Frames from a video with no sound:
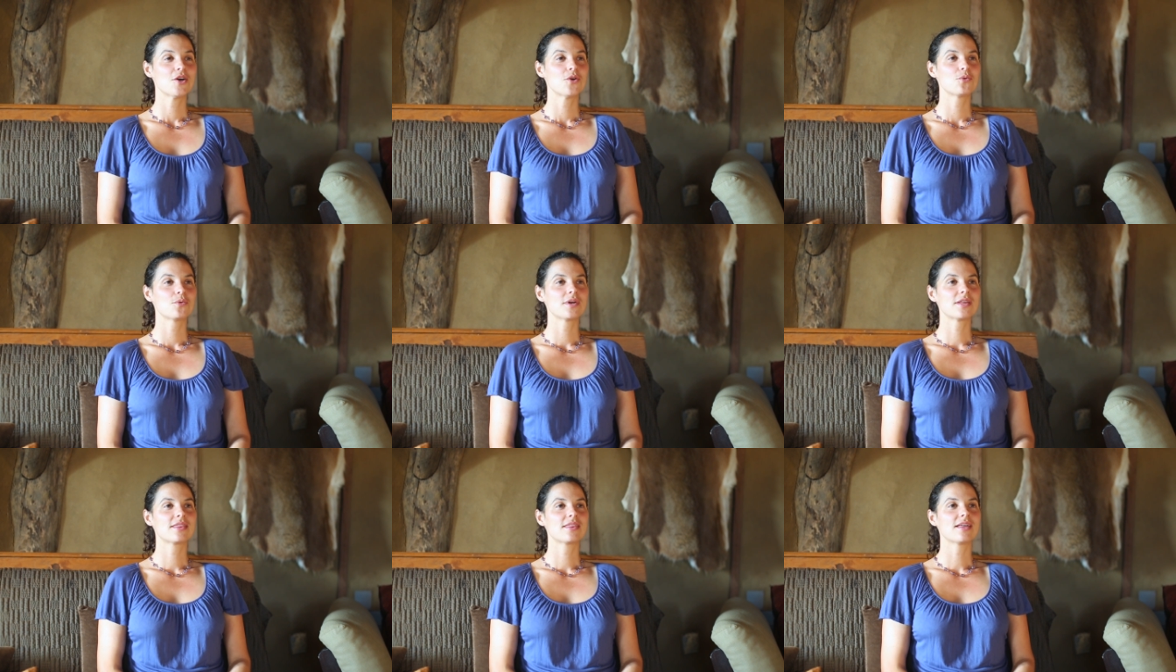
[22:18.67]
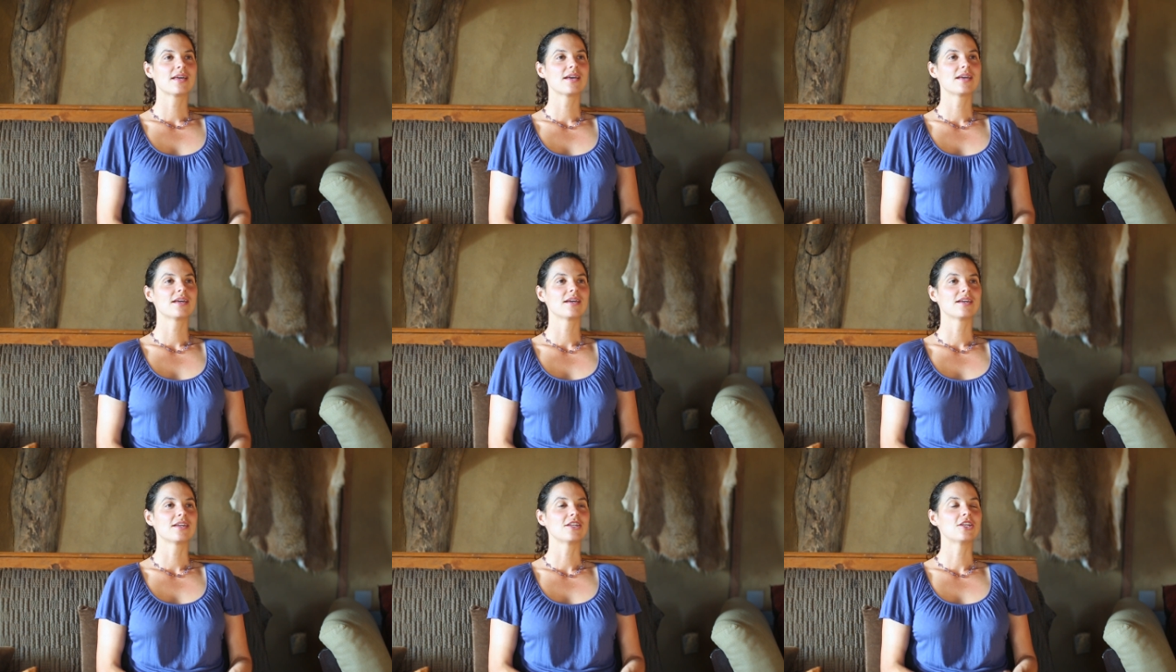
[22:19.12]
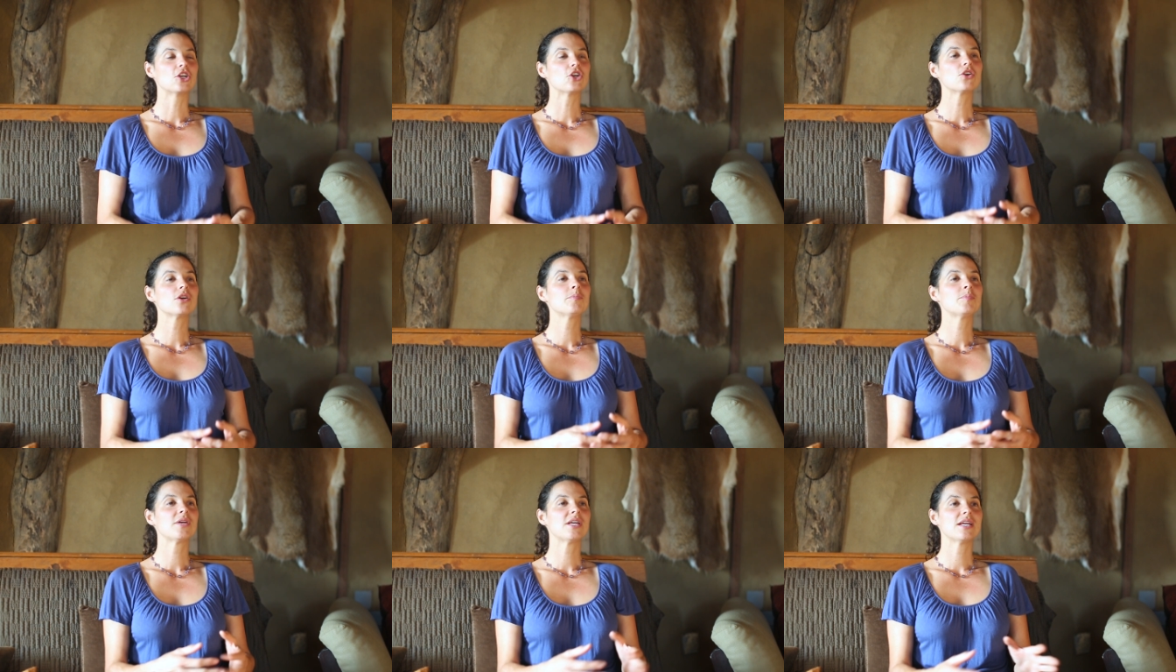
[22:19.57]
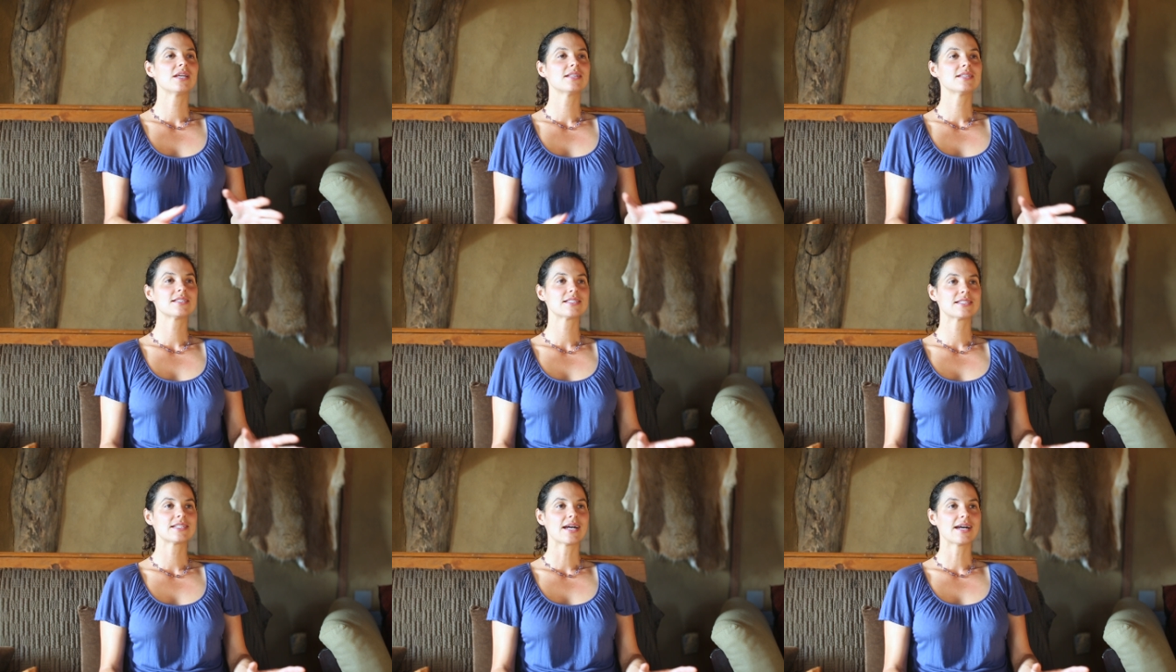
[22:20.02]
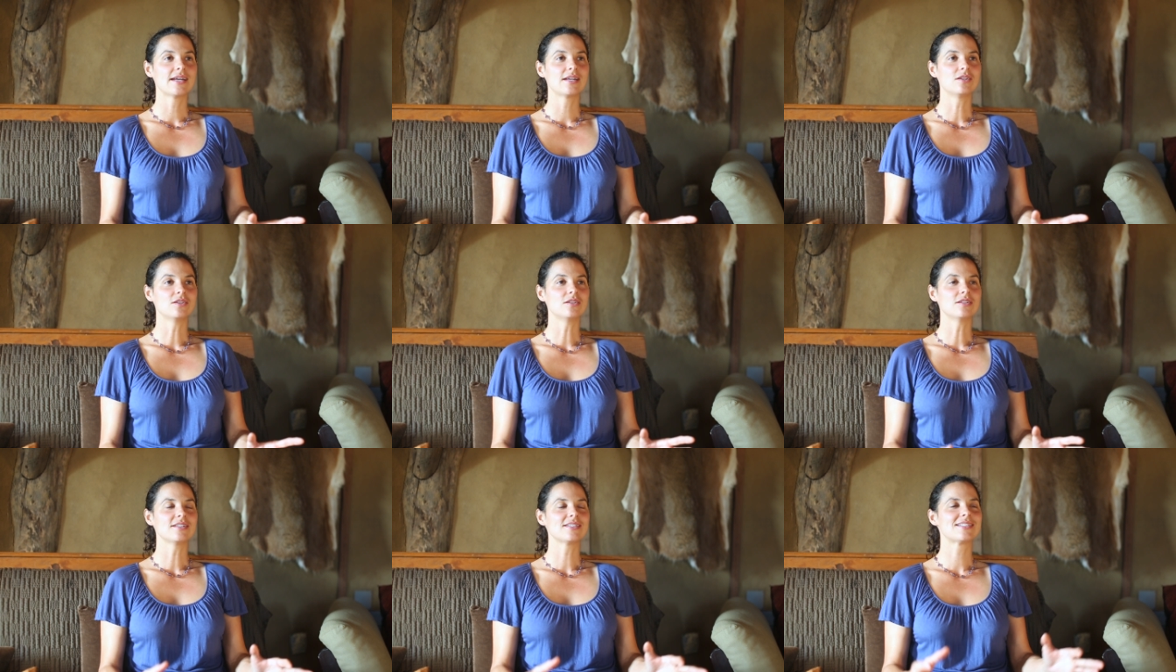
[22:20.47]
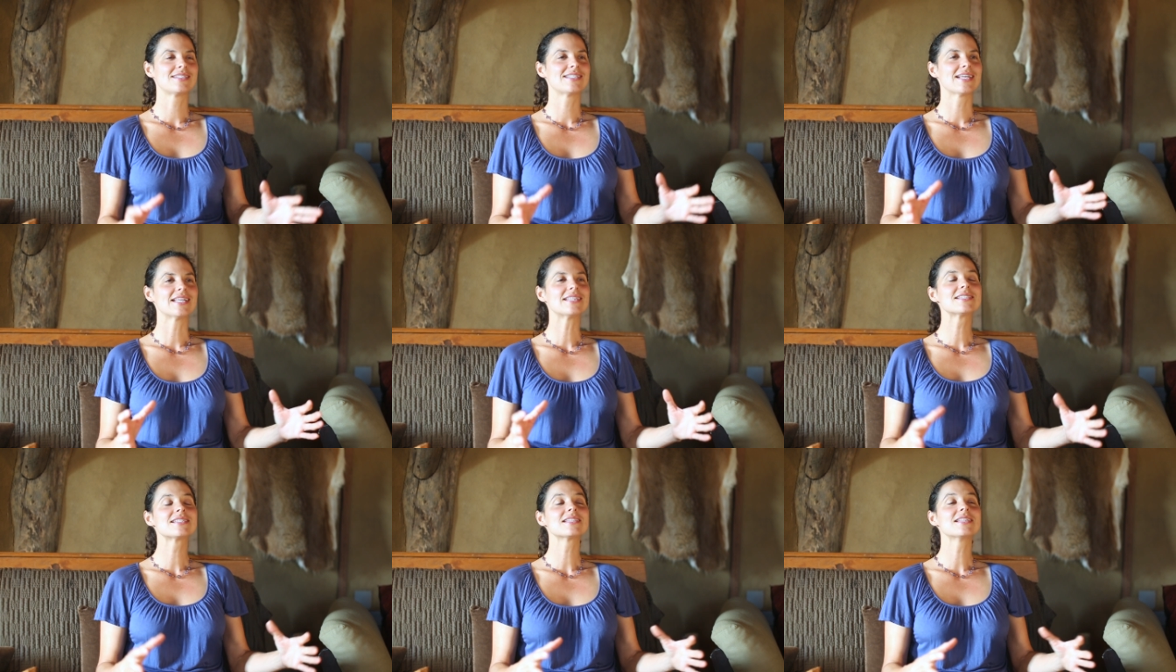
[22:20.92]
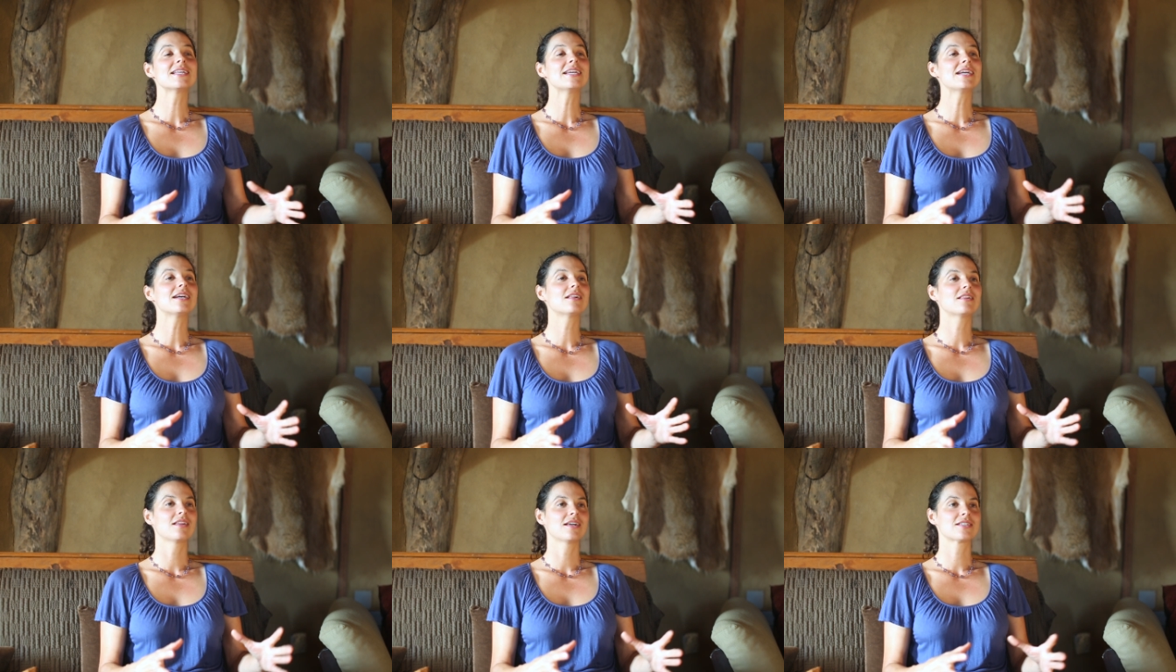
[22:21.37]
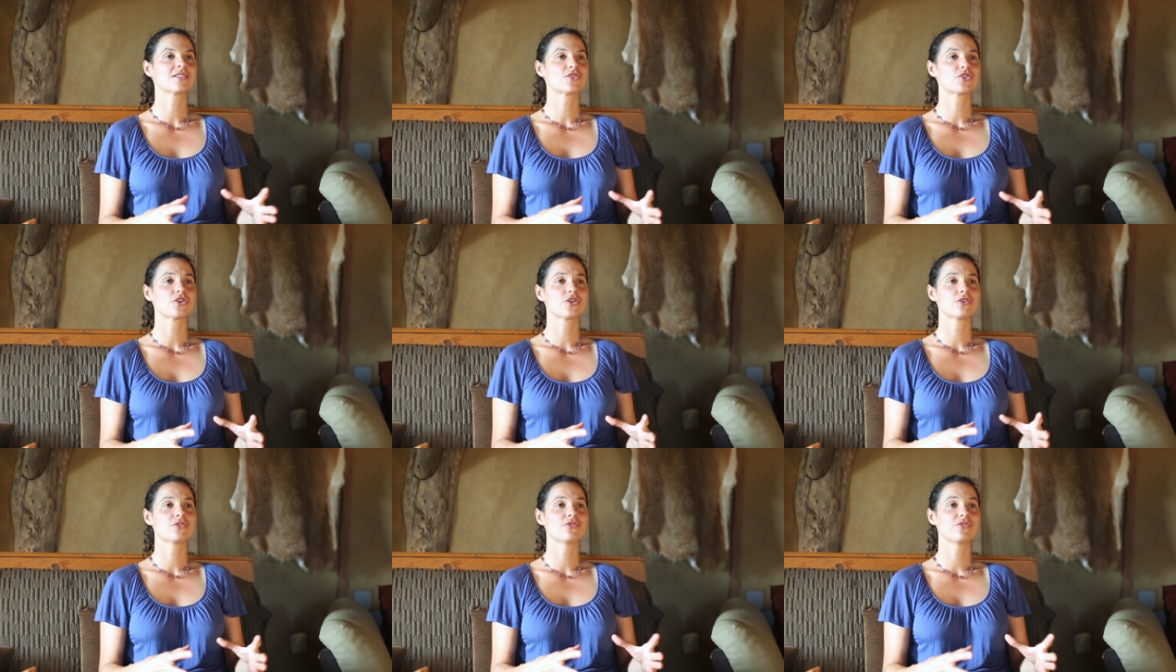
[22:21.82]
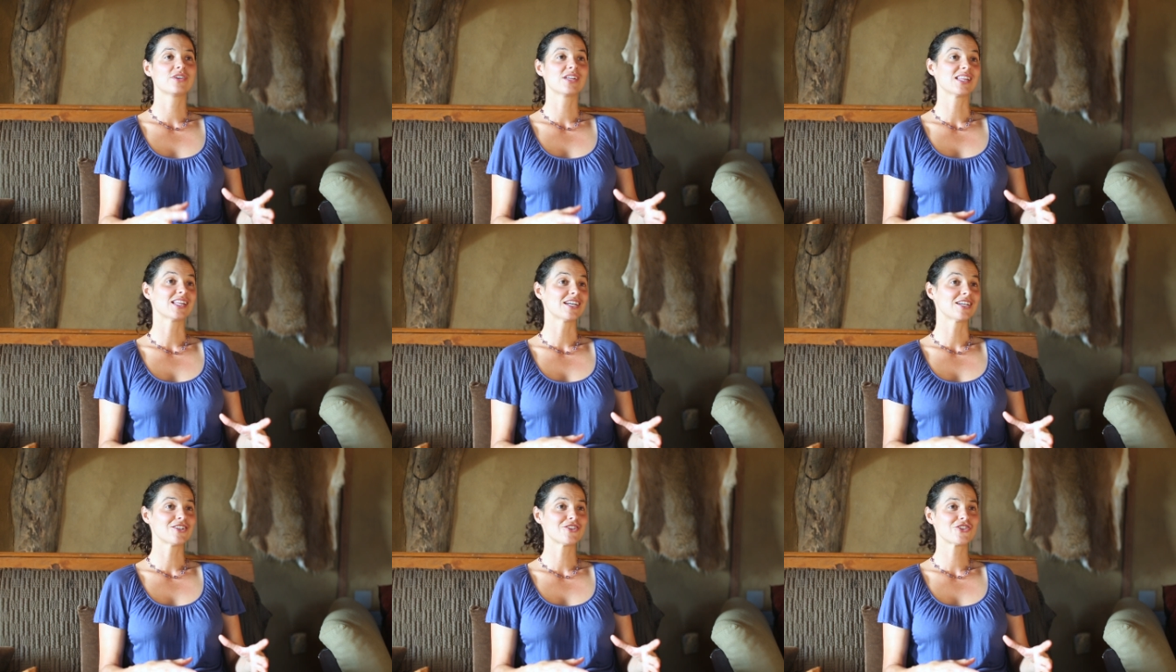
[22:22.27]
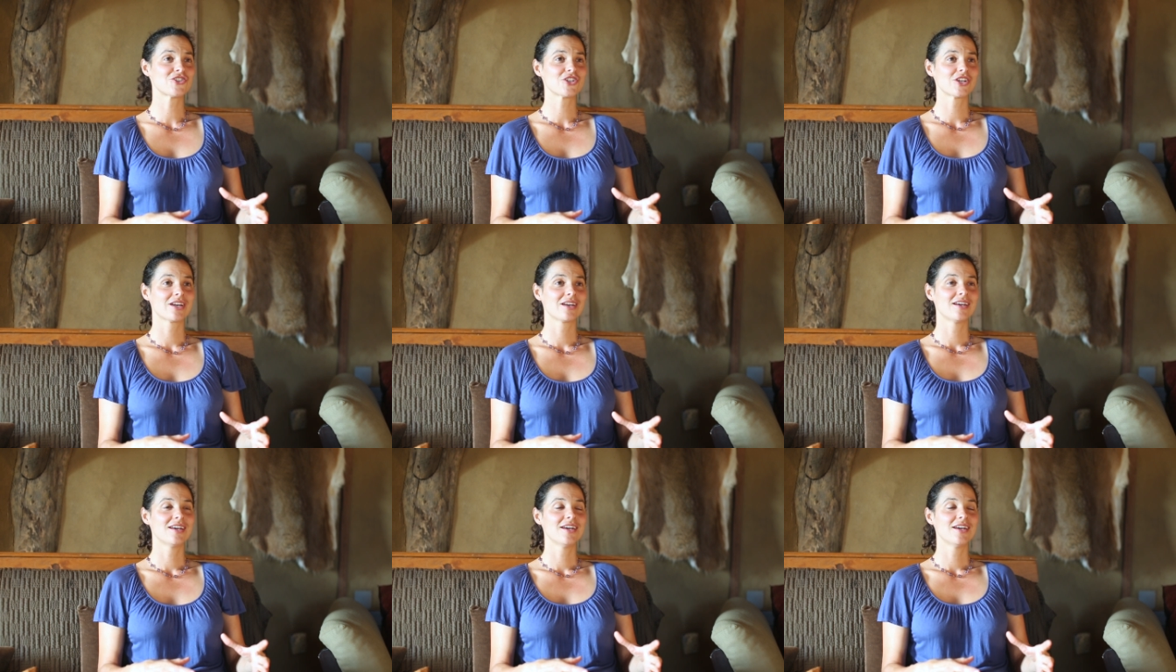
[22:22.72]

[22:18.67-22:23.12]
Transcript: with a European style densely clustered village.